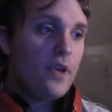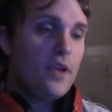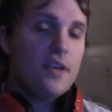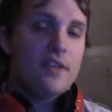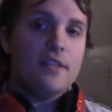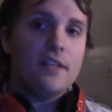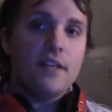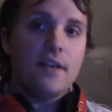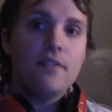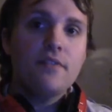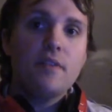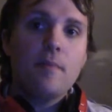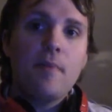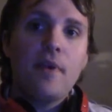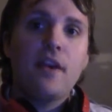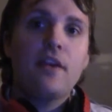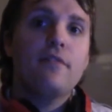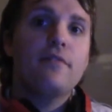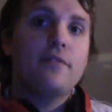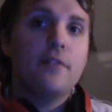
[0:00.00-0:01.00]
See, there's the
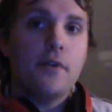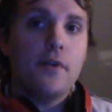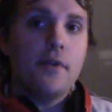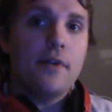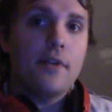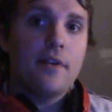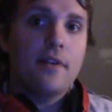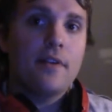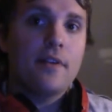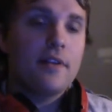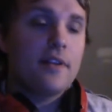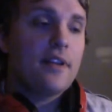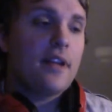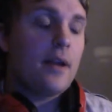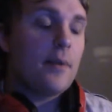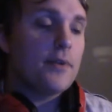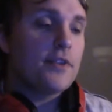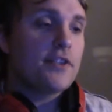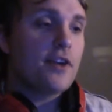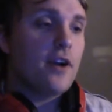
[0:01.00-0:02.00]
pan flute that
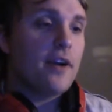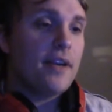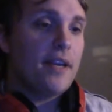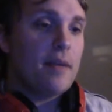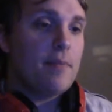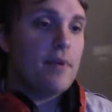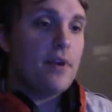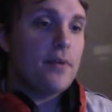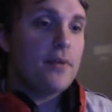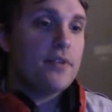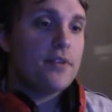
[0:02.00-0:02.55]
I was talking about.